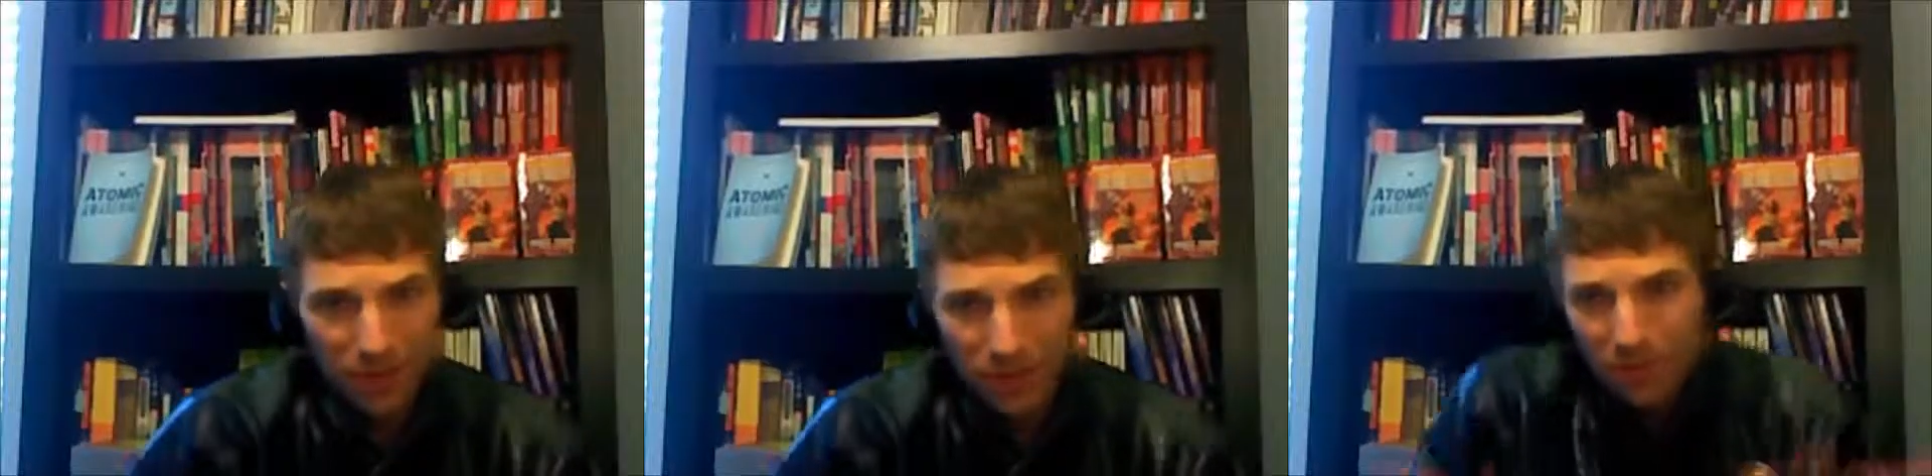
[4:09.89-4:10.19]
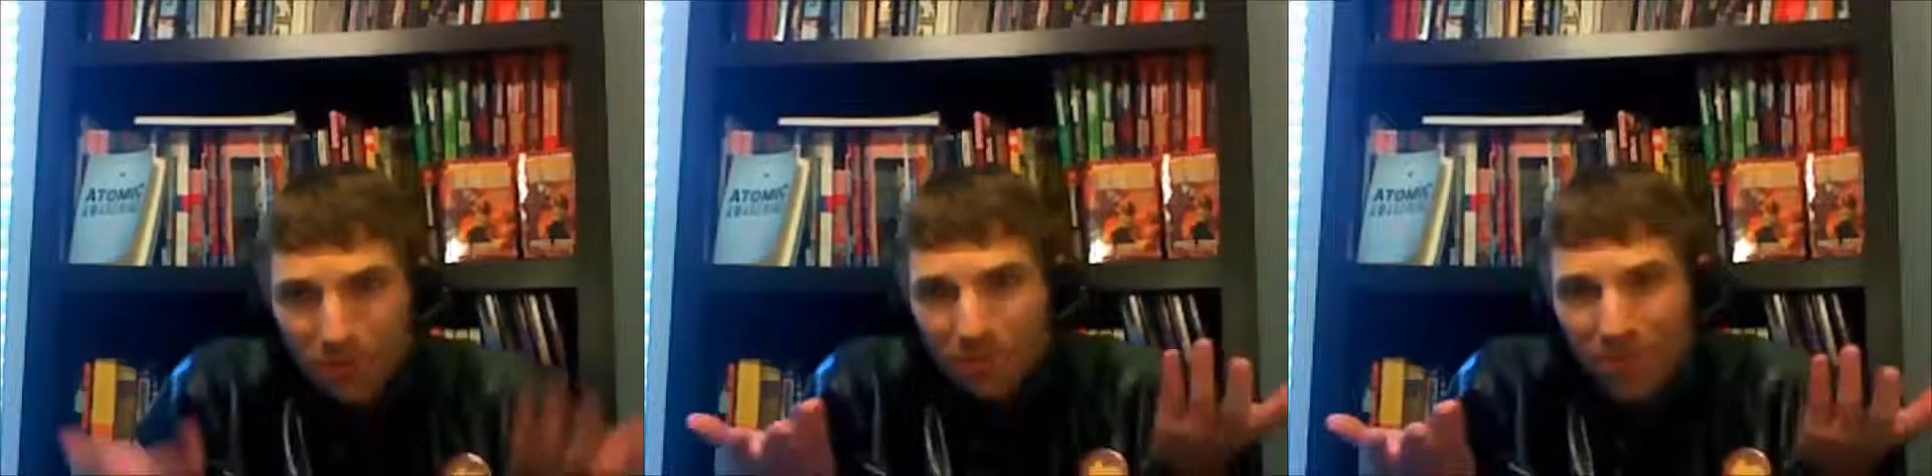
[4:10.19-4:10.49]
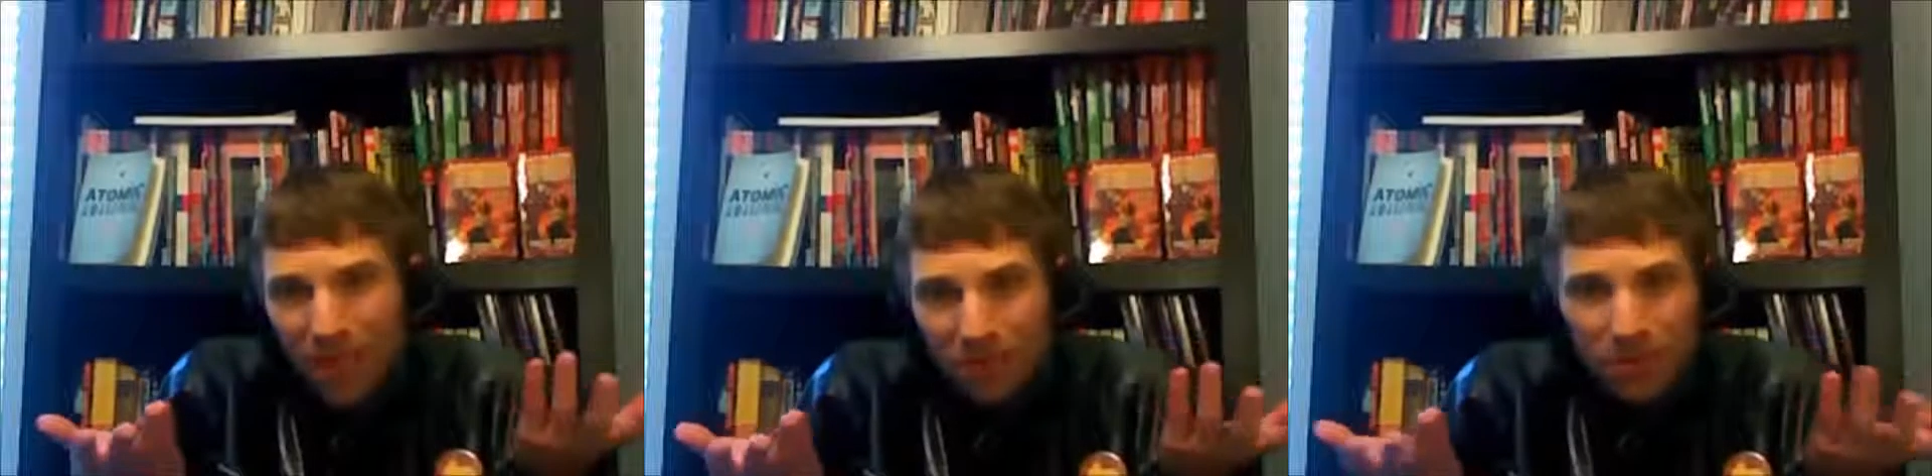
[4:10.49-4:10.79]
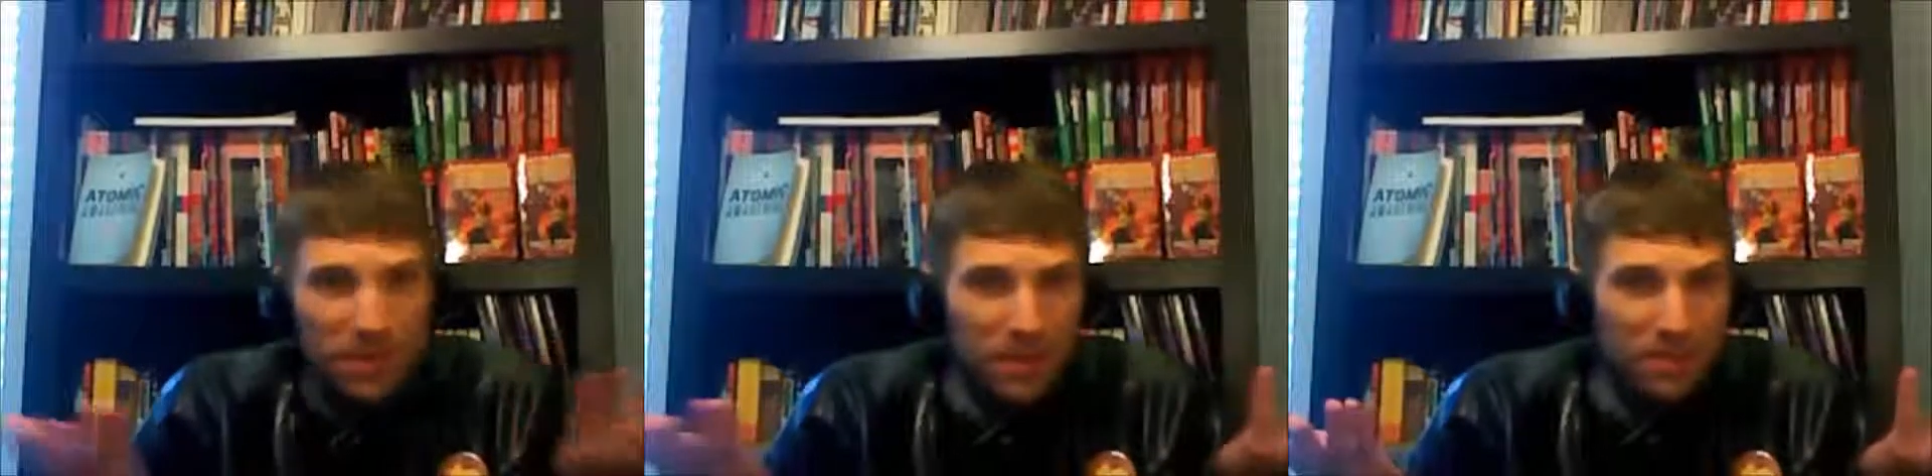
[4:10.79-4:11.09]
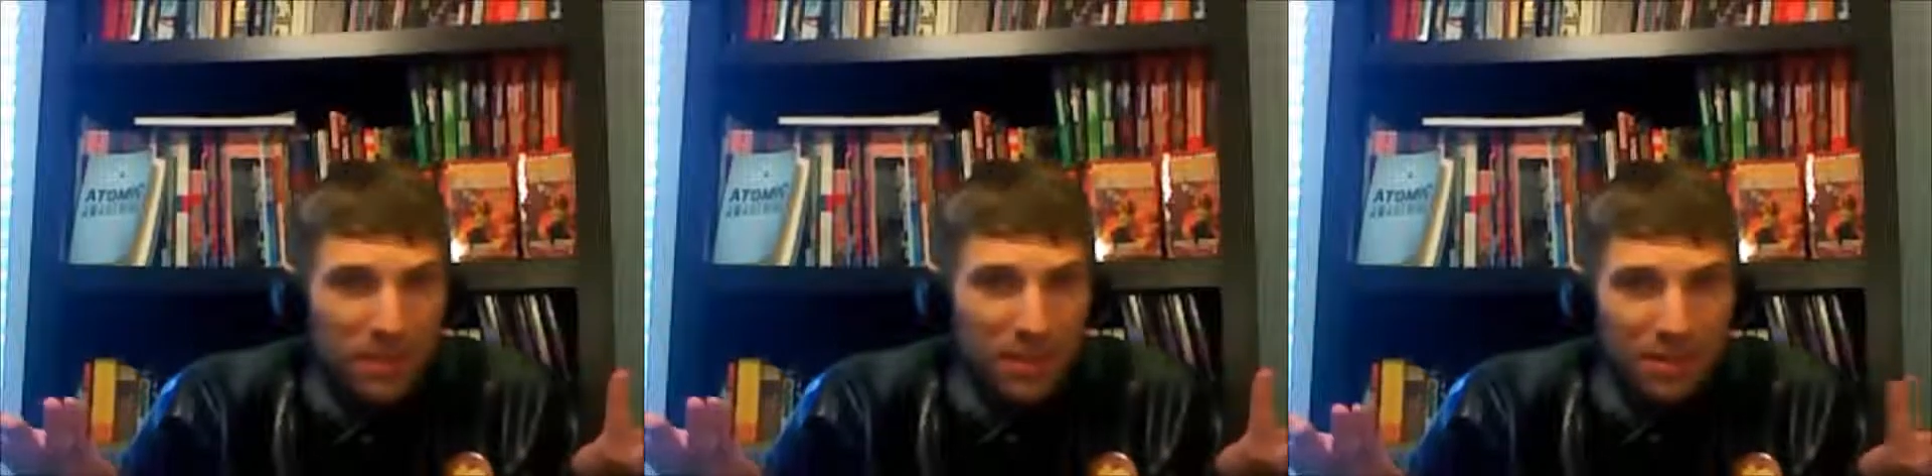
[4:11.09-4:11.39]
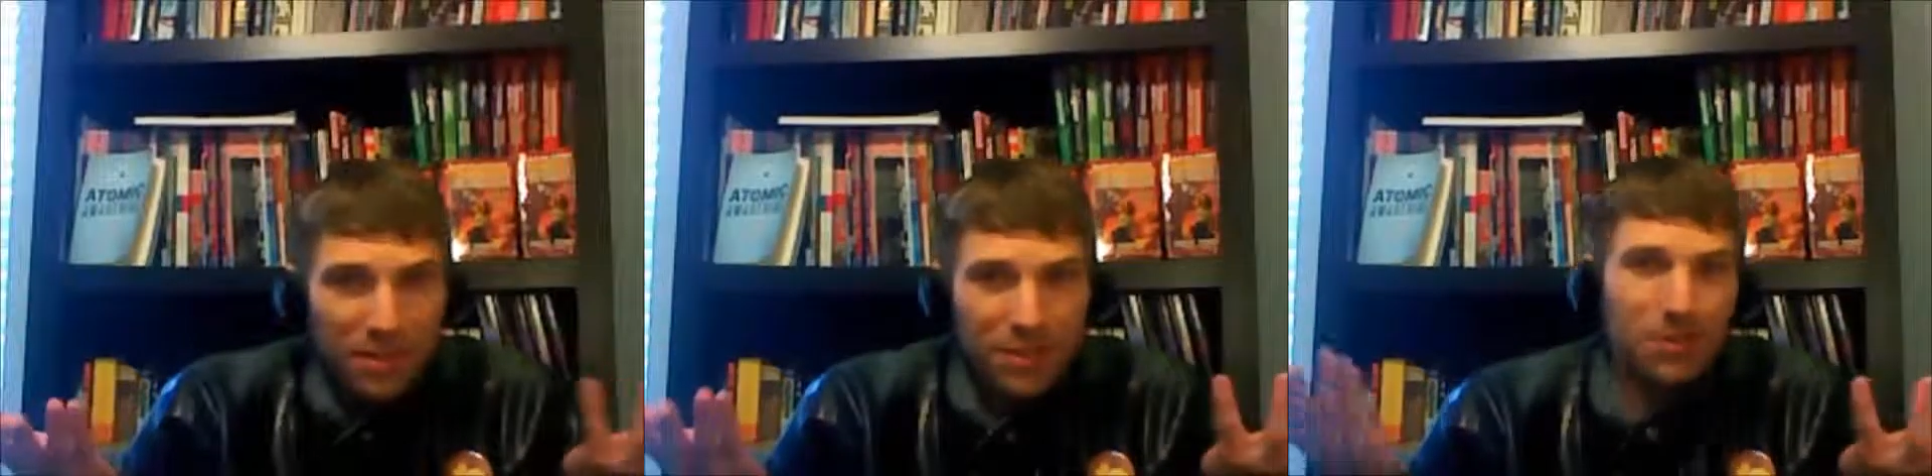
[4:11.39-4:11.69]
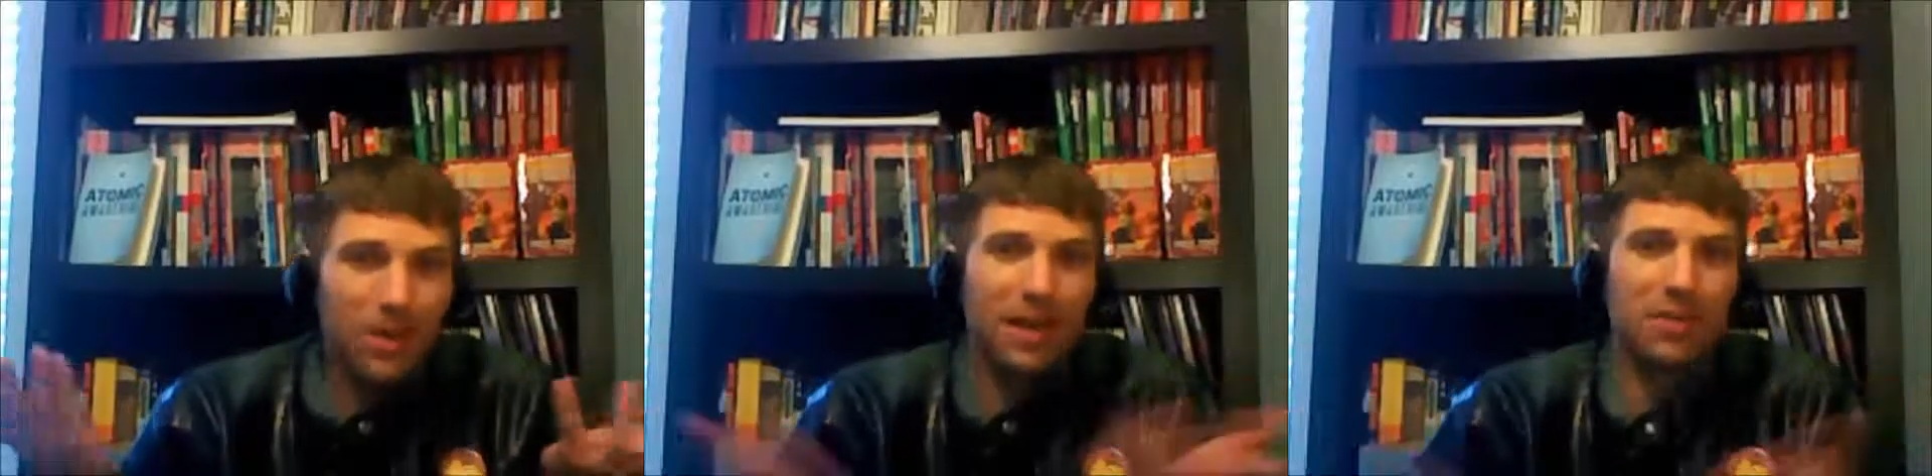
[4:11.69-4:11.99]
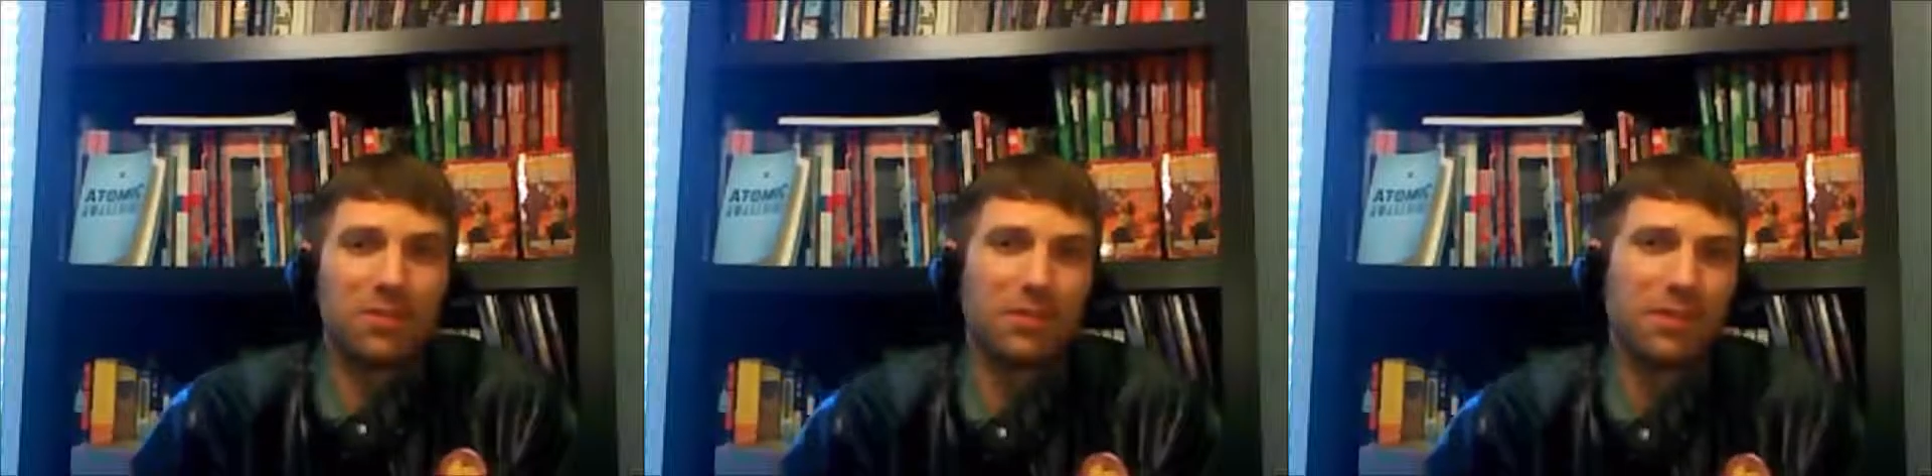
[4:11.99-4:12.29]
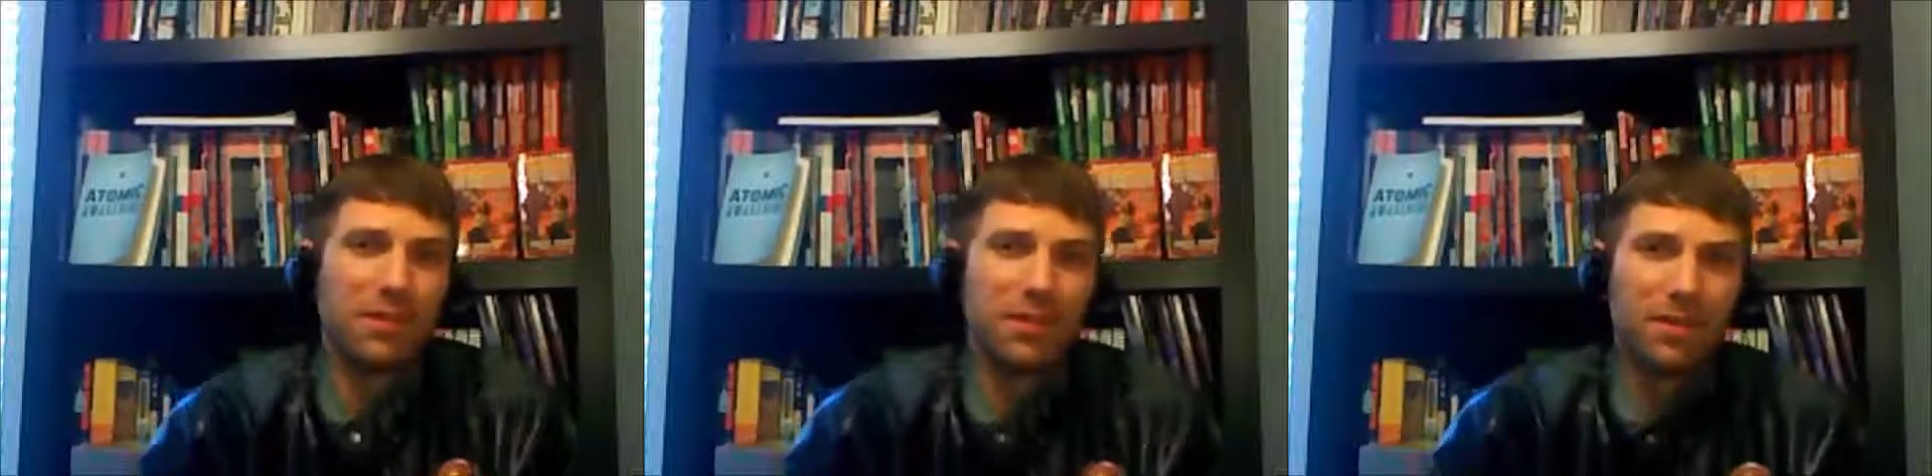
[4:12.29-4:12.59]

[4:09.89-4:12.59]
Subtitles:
so I don't expect much else to either.